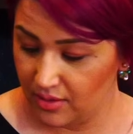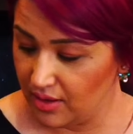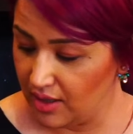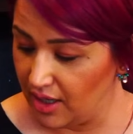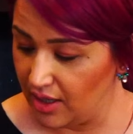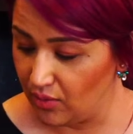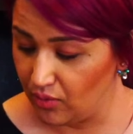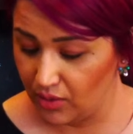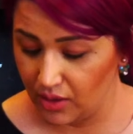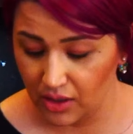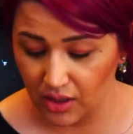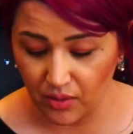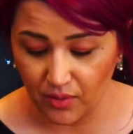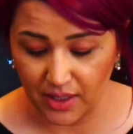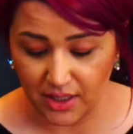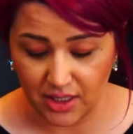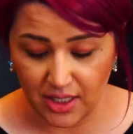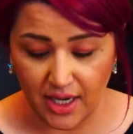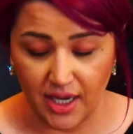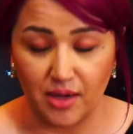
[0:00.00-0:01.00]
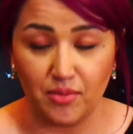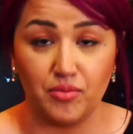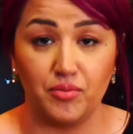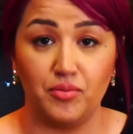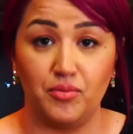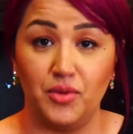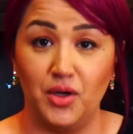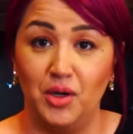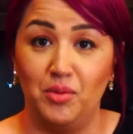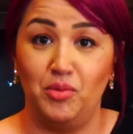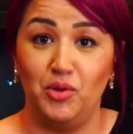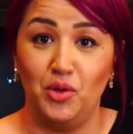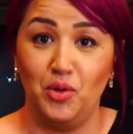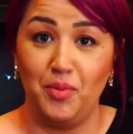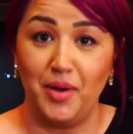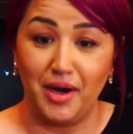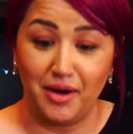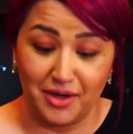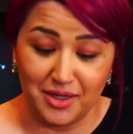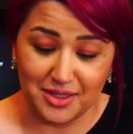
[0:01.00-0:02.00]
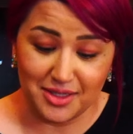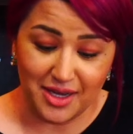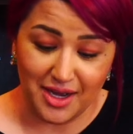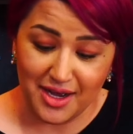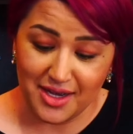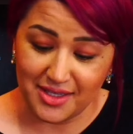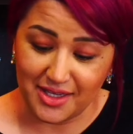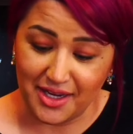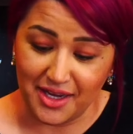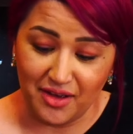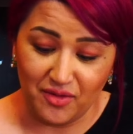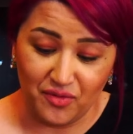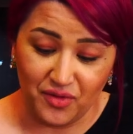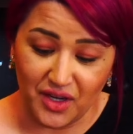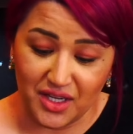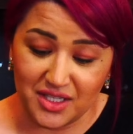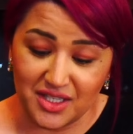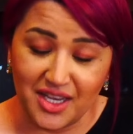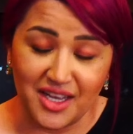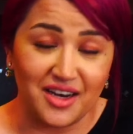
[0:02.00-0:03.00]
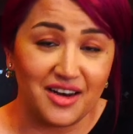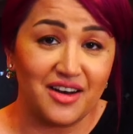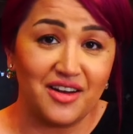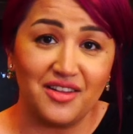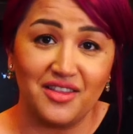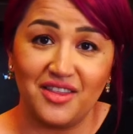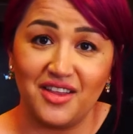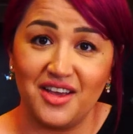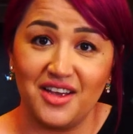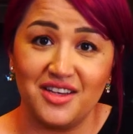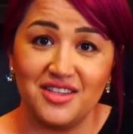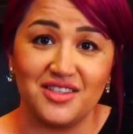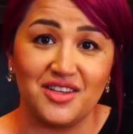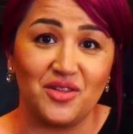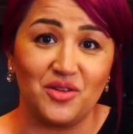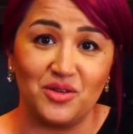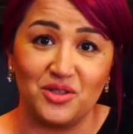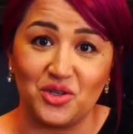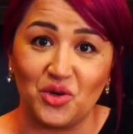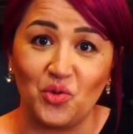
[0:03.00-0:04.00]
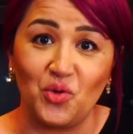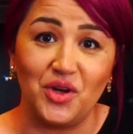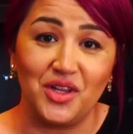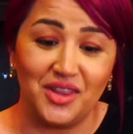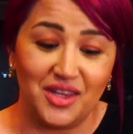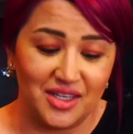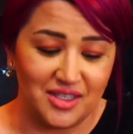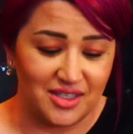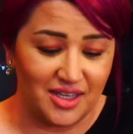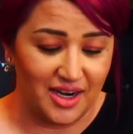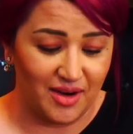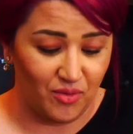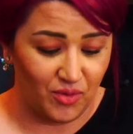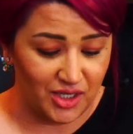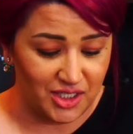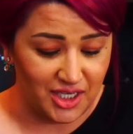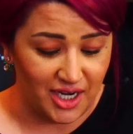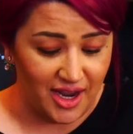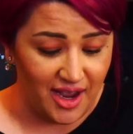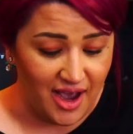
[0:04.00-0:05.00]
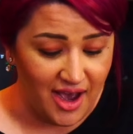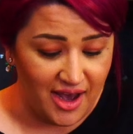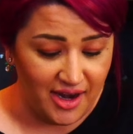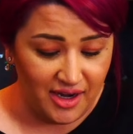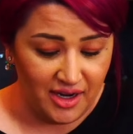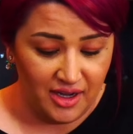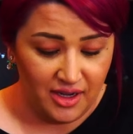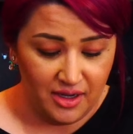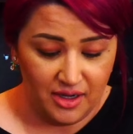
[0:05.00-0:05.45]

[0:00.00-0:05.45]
I really wish I had blueberries, guys. I get fixated on things, and those are one things that I wish I had.